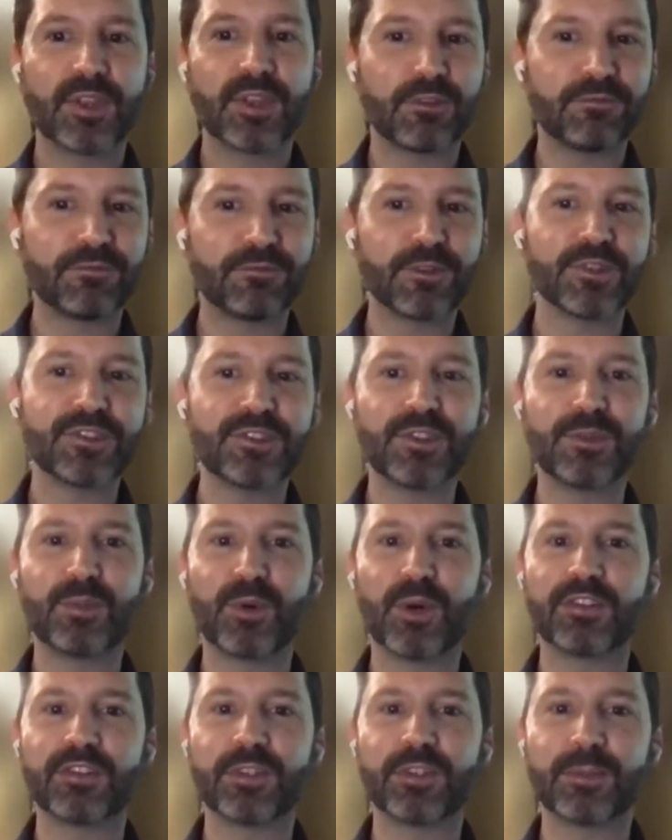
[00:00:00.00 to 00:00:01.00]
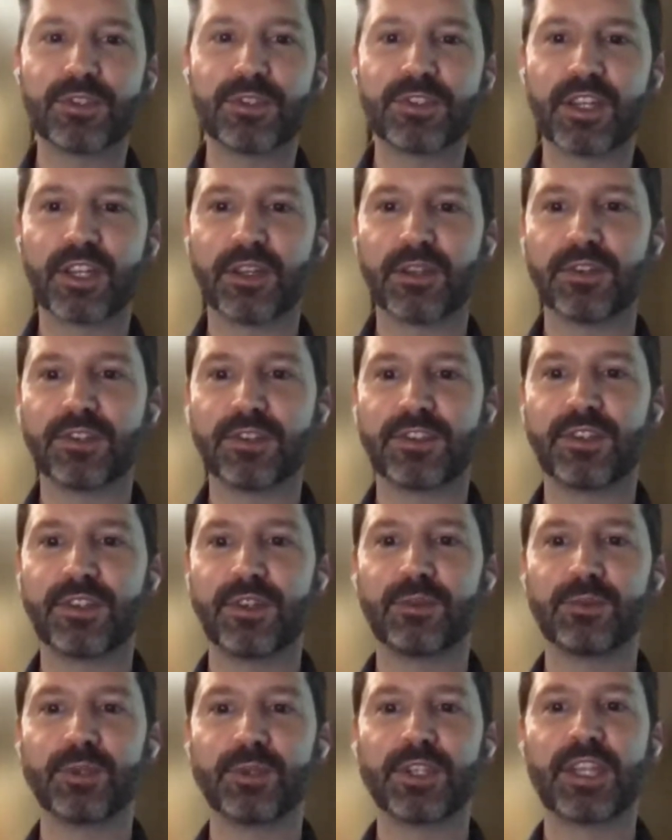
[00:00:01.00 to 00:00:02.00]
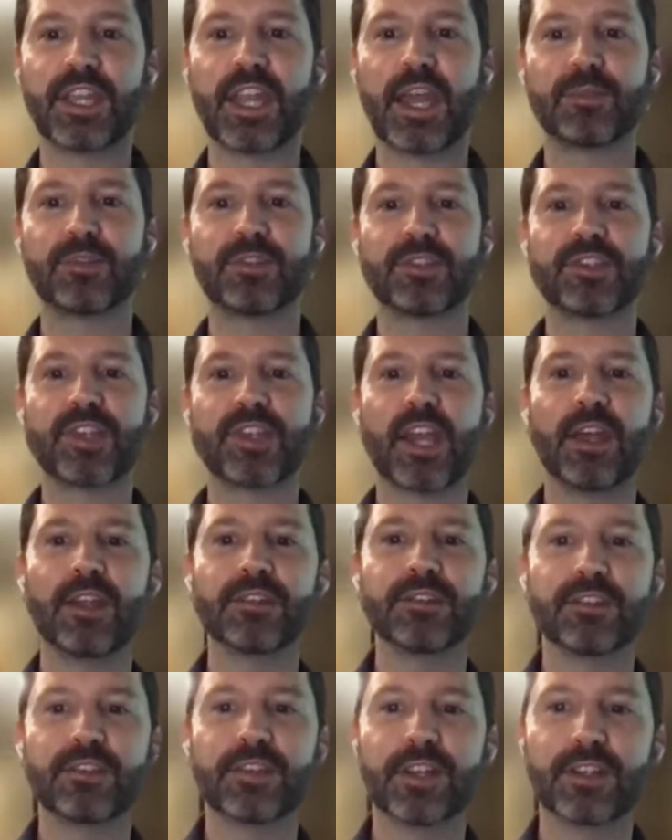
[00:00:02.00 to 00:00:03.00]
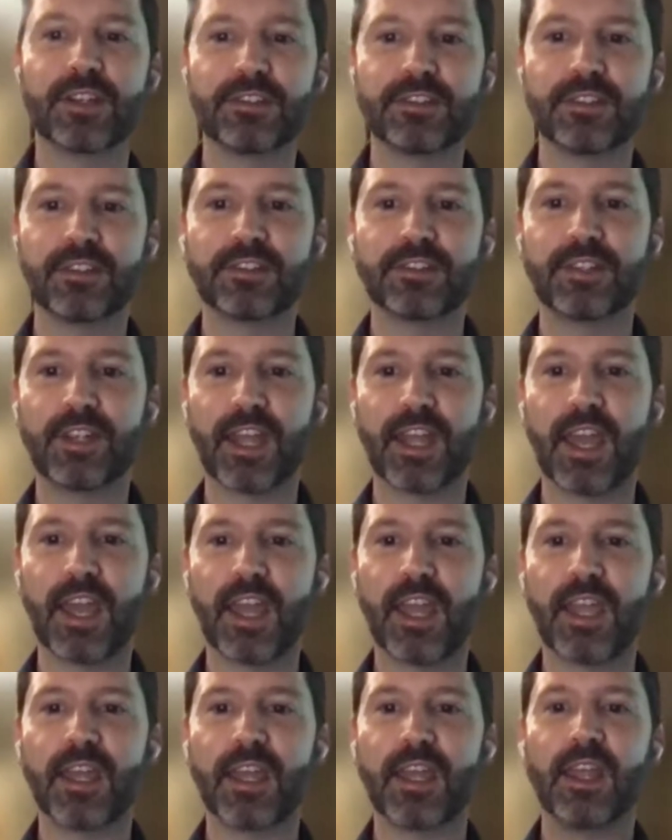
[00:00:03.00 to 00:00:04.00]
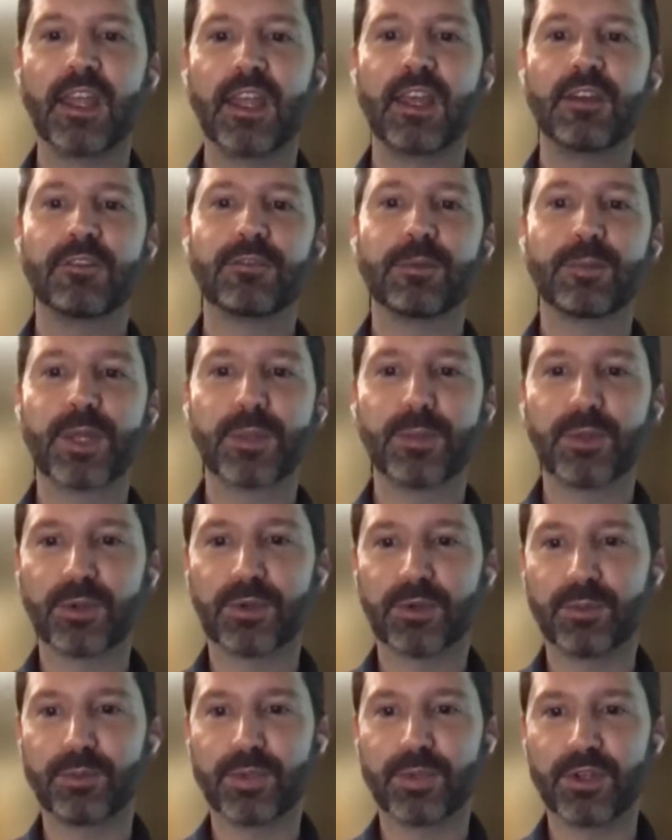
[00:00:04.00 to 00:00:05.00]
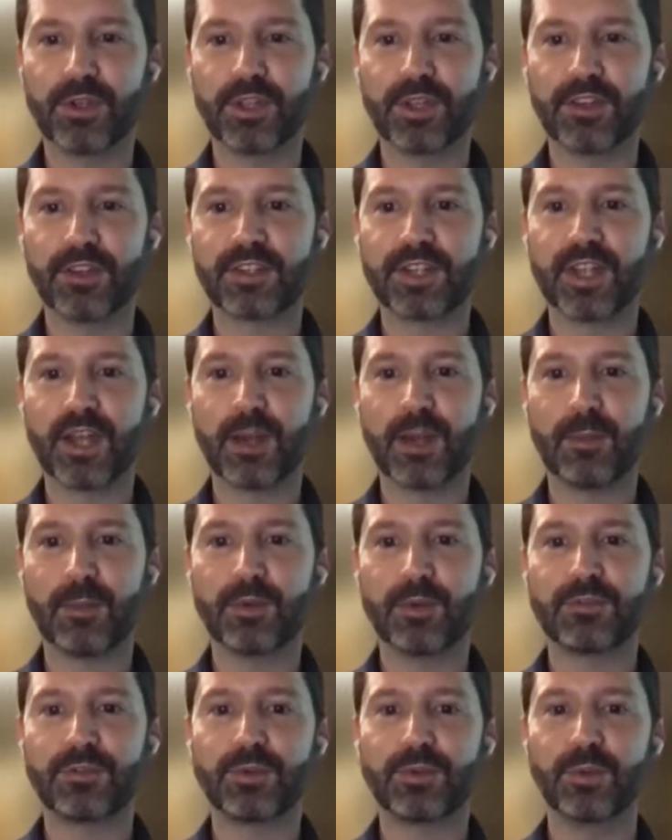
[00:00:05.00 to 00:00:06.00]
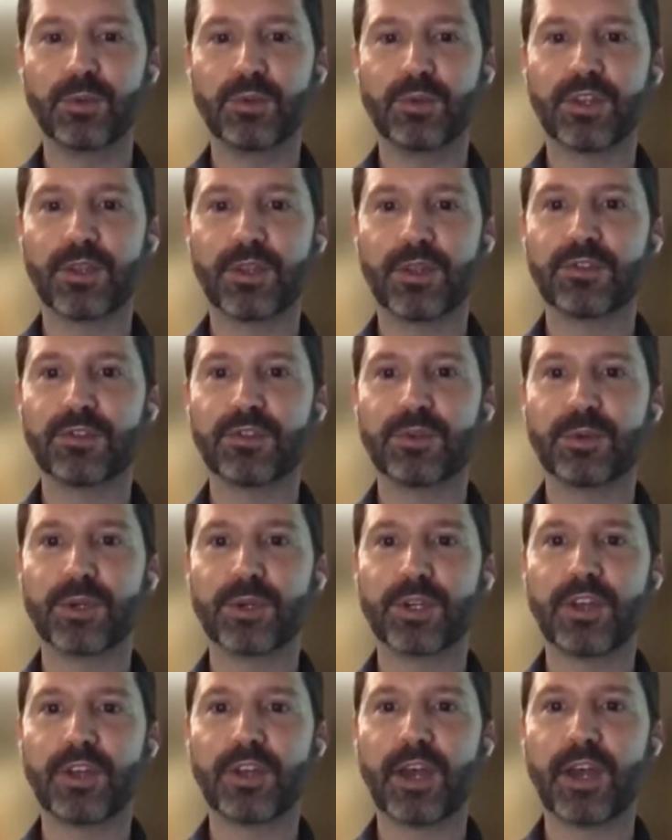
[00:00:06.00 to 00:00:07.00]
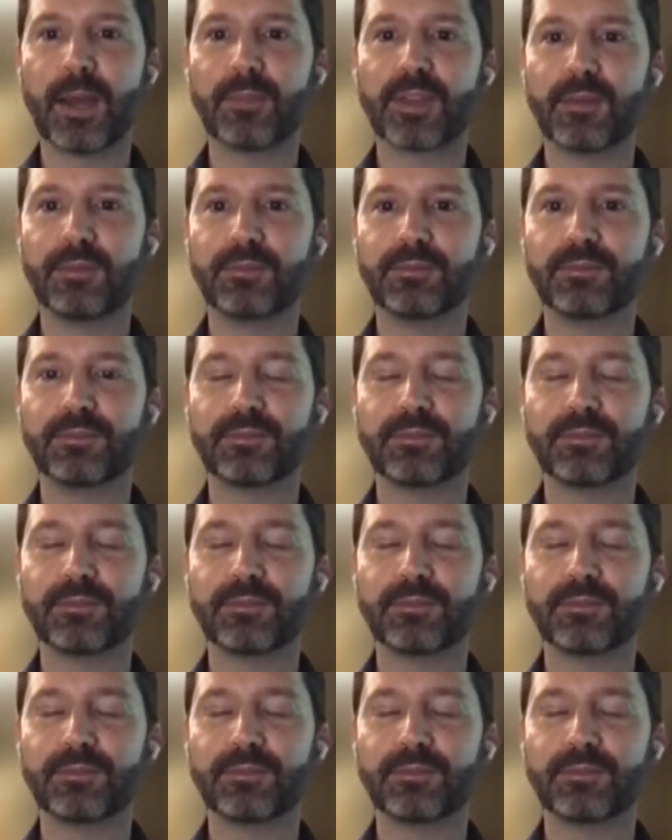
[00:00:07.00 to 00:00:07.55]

But the first 2 points in particular still really capture challenges that exist today for people who are building these collaborative tools and those who would adopt them.